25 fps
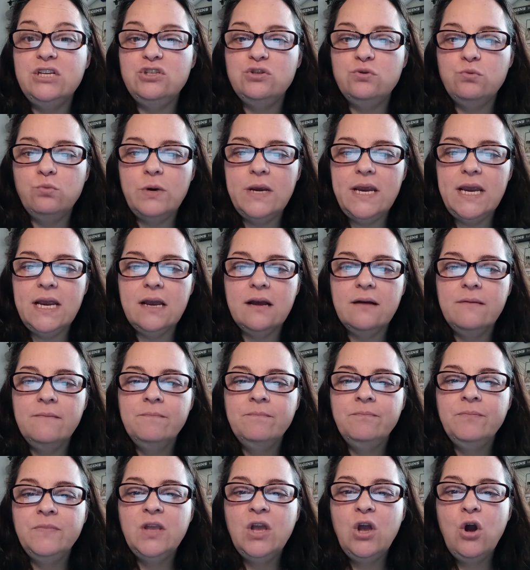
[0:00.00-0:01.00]
each week
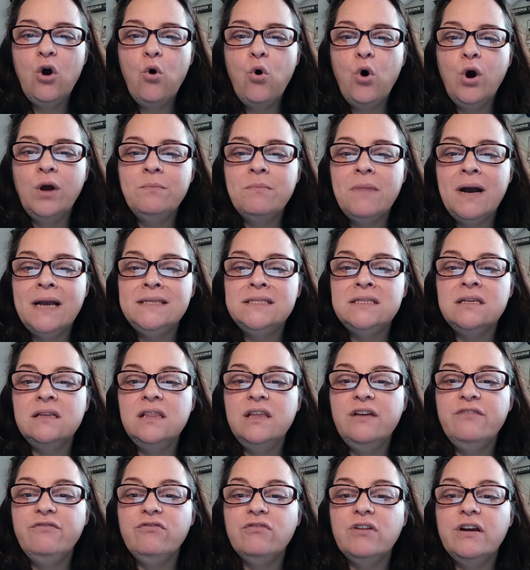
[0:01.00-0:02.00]
on my
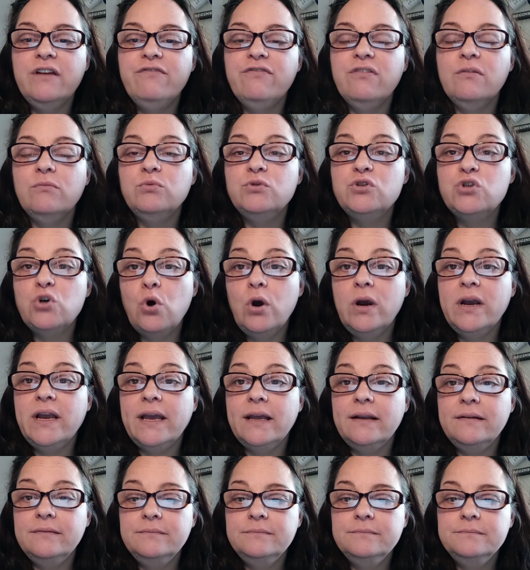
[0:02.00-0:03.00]
delivery from
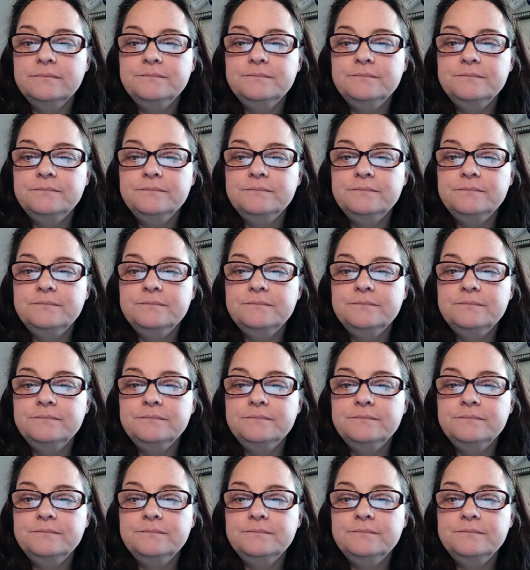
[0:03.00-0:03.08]
Target.